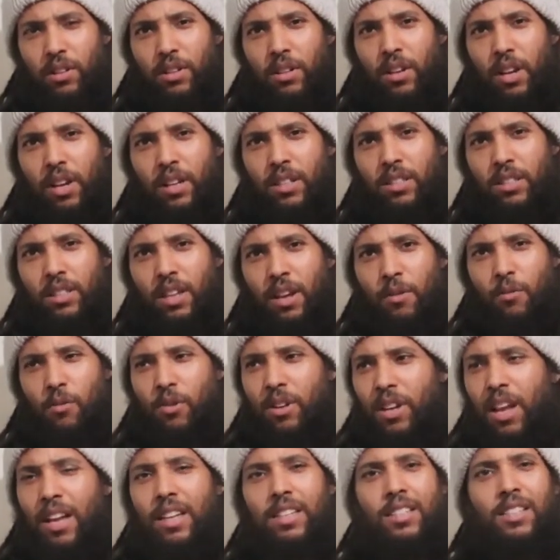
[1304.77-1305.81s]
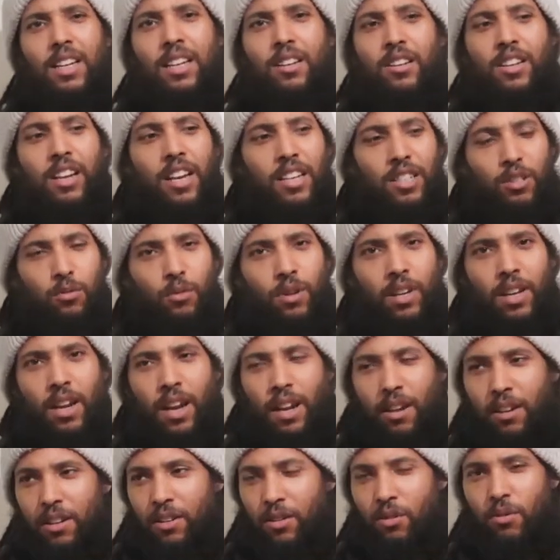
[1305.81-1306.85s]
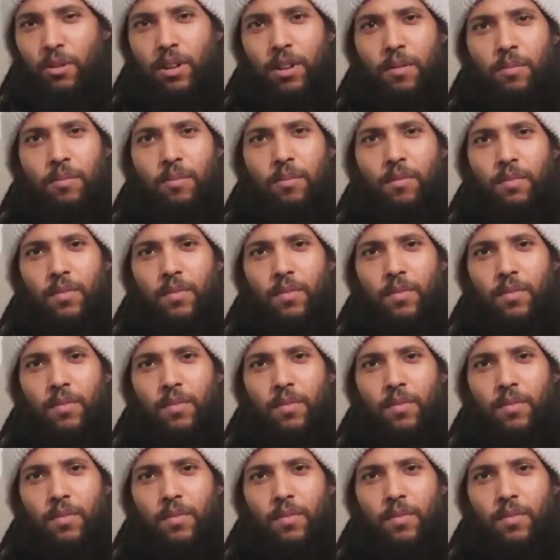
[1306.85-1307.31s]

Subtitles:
You understand what that said? Yes, we can do it.